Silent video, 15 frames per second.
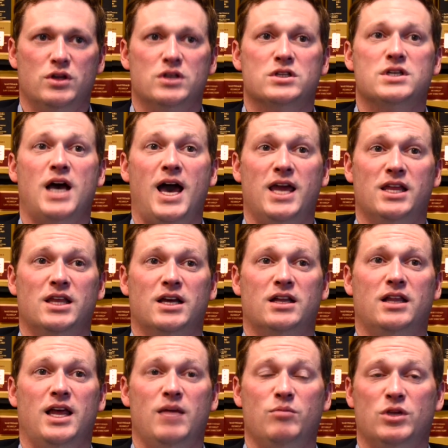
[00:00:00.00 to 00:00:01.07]
decided that
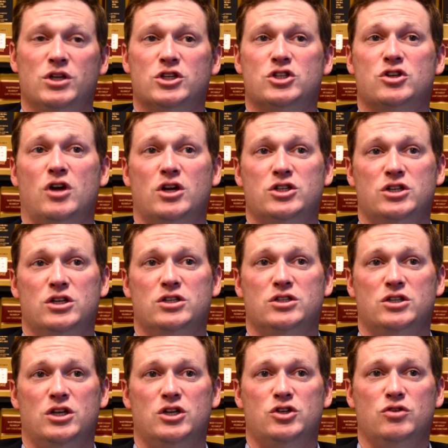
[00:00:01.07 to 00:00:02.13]
claim construction is
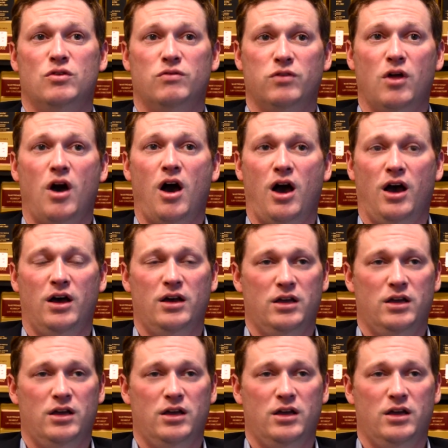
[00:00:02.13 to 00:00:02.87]
an issue of law,